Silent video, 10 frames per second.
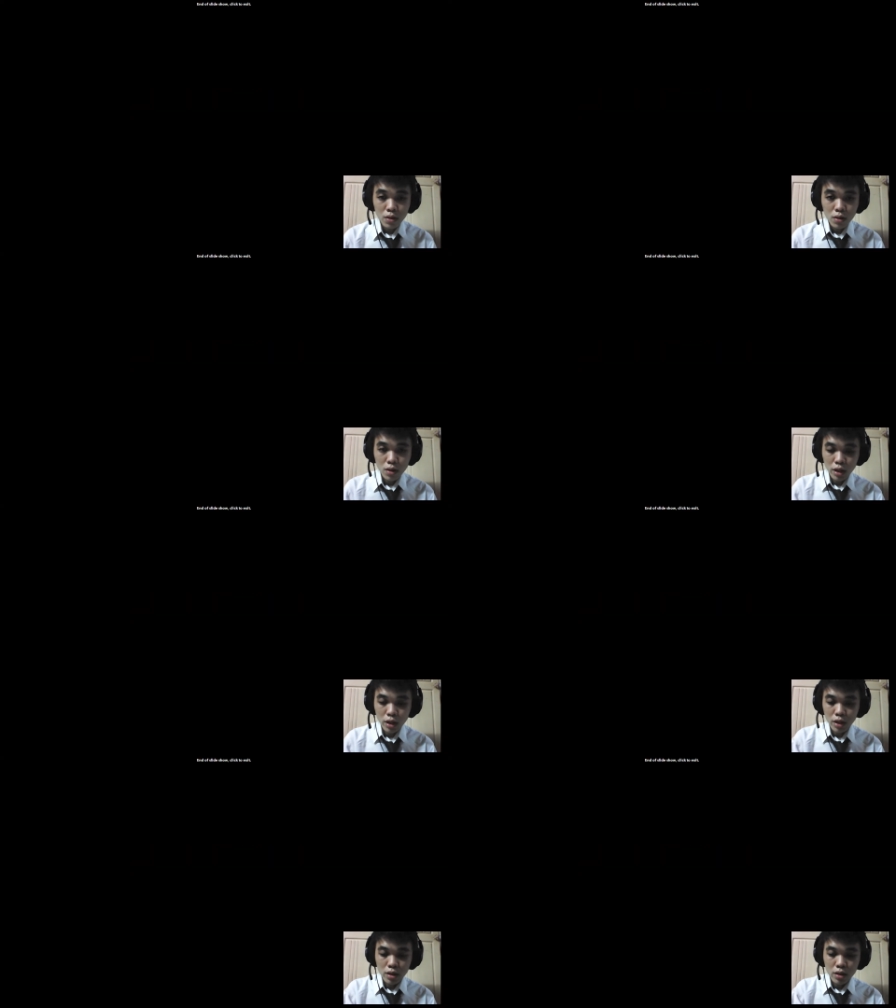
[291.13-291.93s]

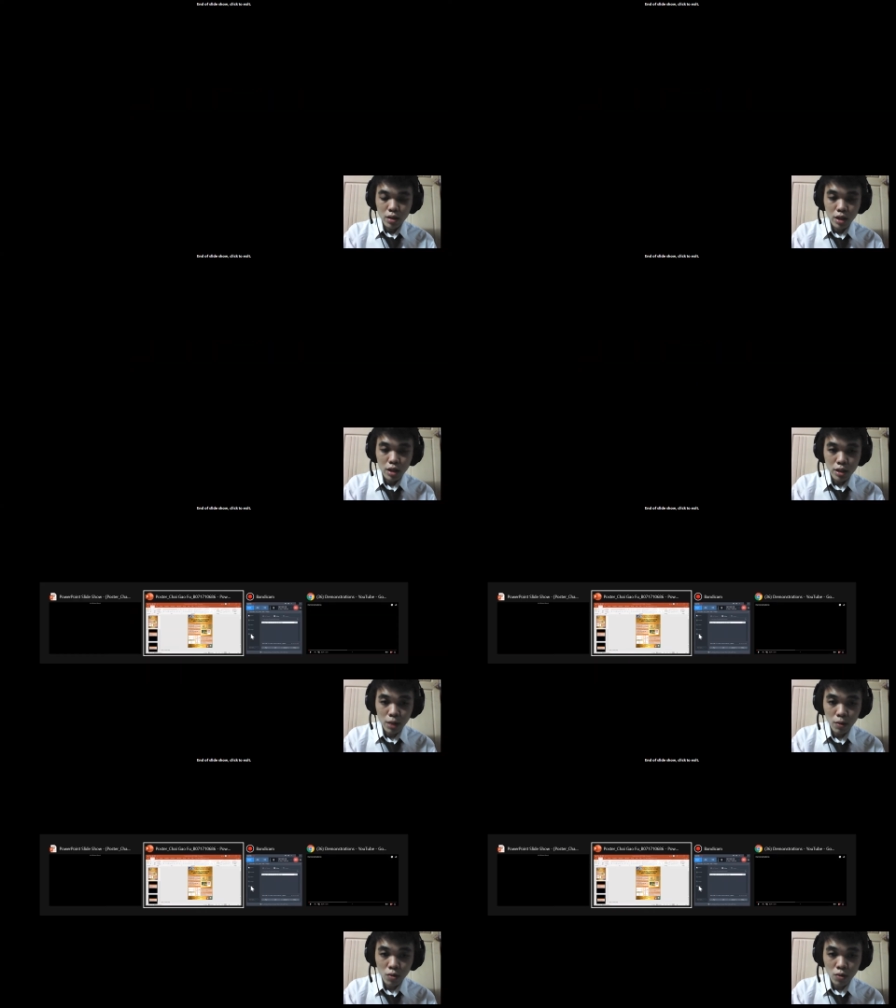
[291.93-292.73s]
Okay, next I
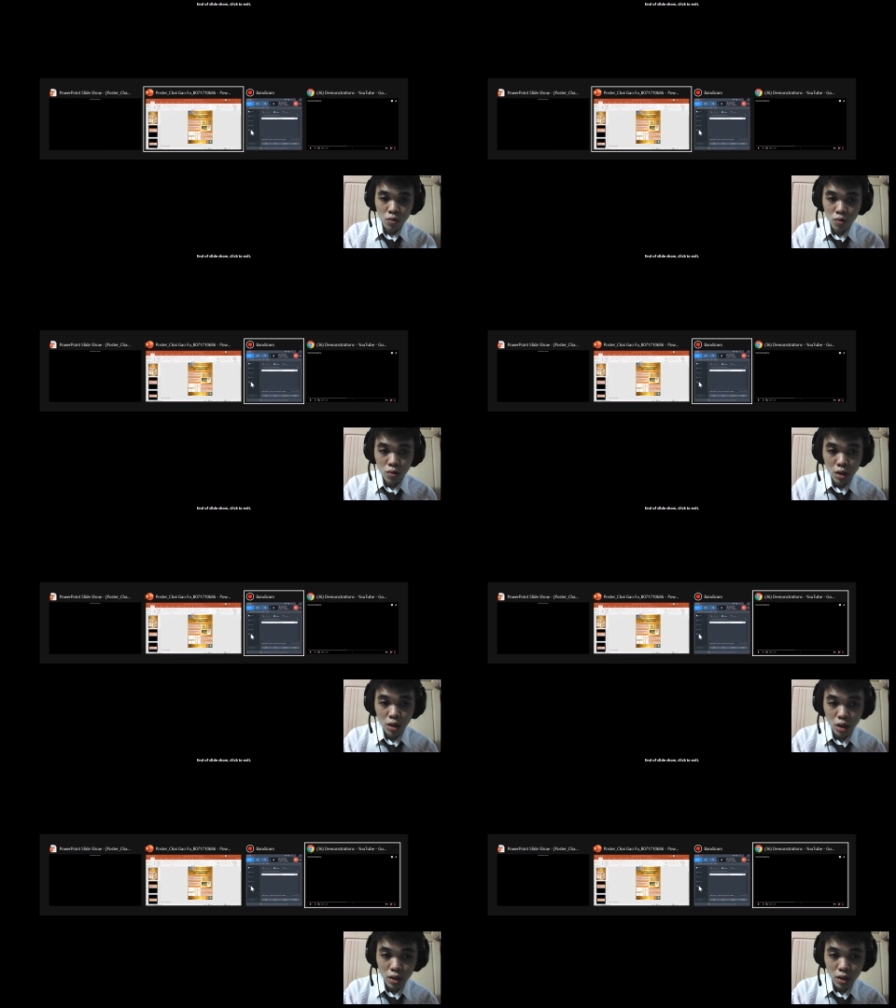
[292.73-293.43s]
will go to the